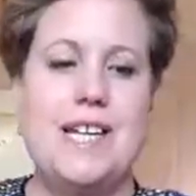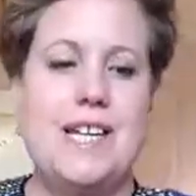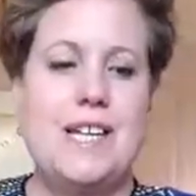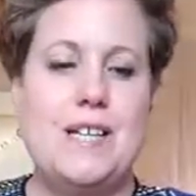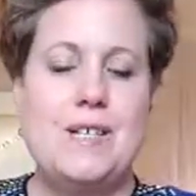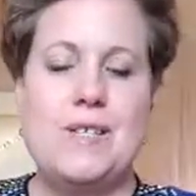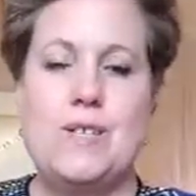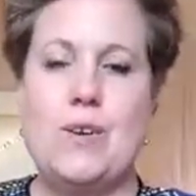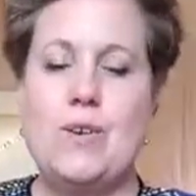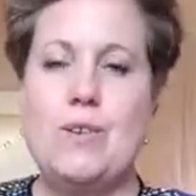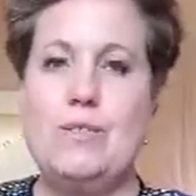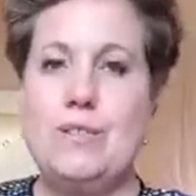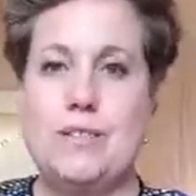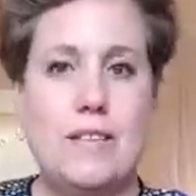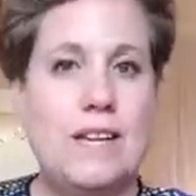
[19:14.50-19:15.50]
So
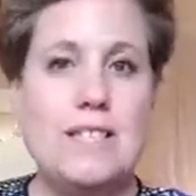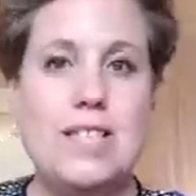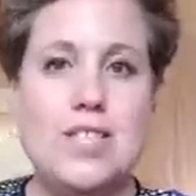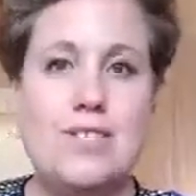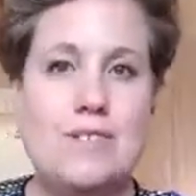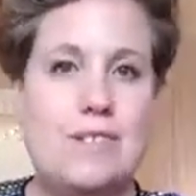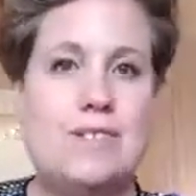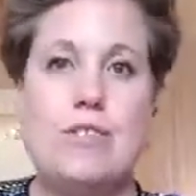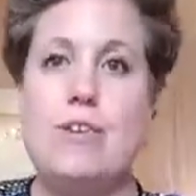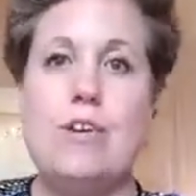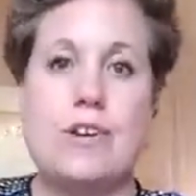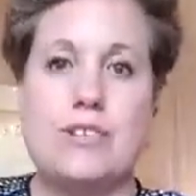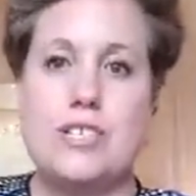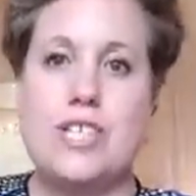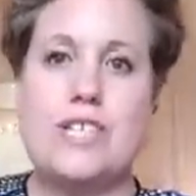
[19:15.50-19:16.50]

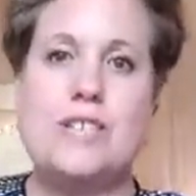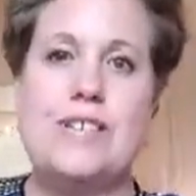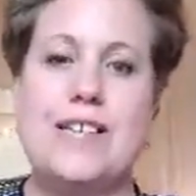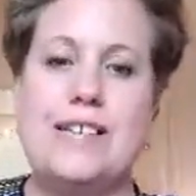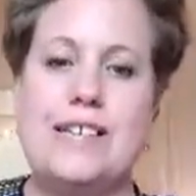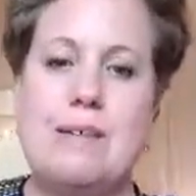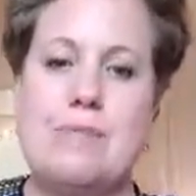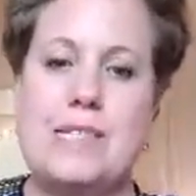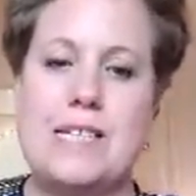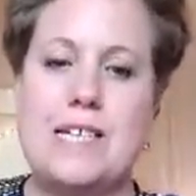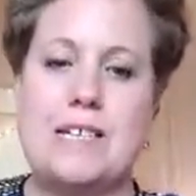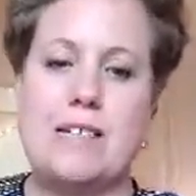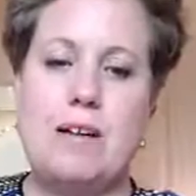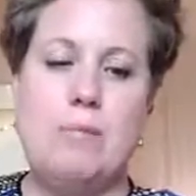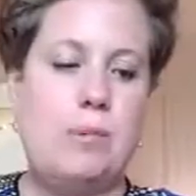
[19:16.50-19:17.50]
just look at them as an
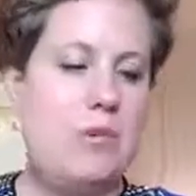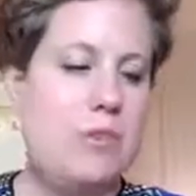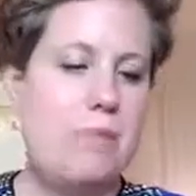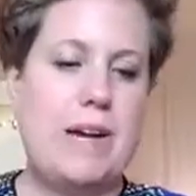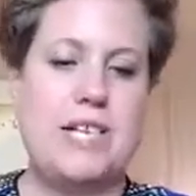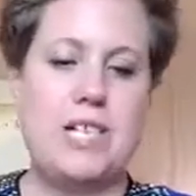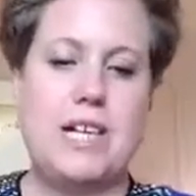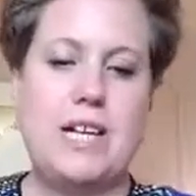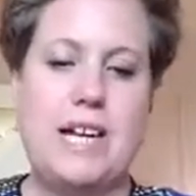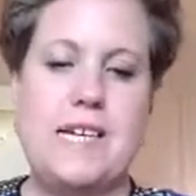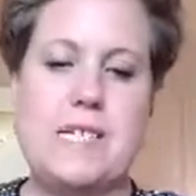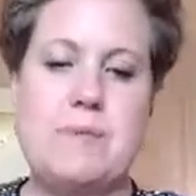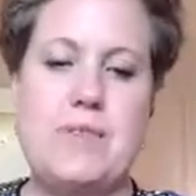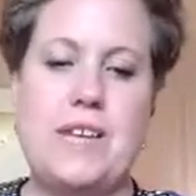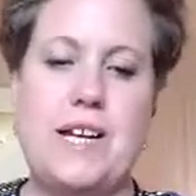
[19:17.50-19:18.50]
example. The magic
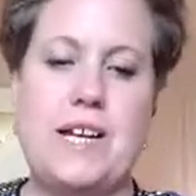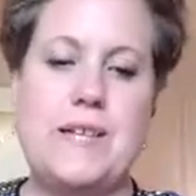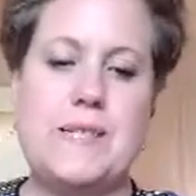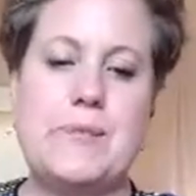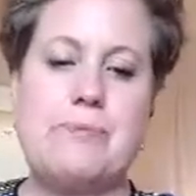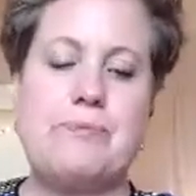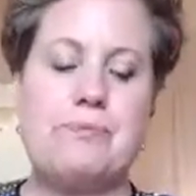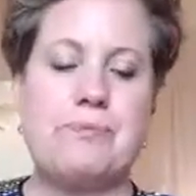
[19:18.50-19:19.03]
lies within us.